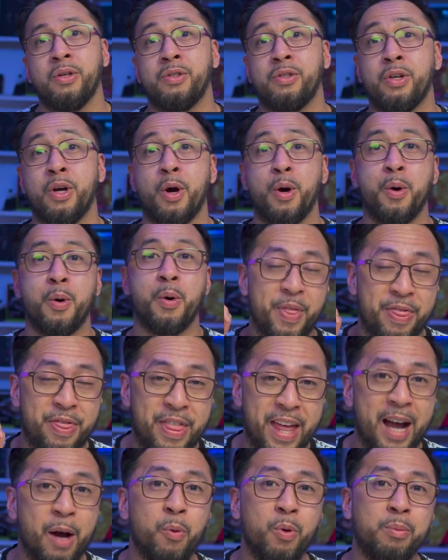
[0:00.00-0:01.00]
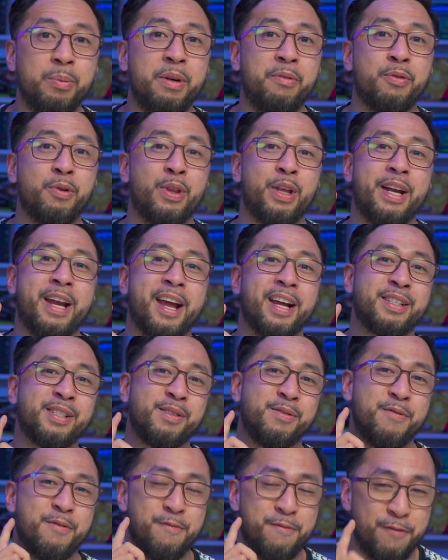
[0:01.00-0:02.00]
So that will be for the
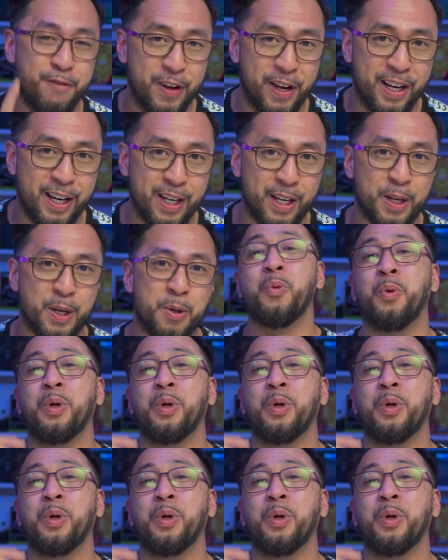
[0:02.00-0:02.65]
next video.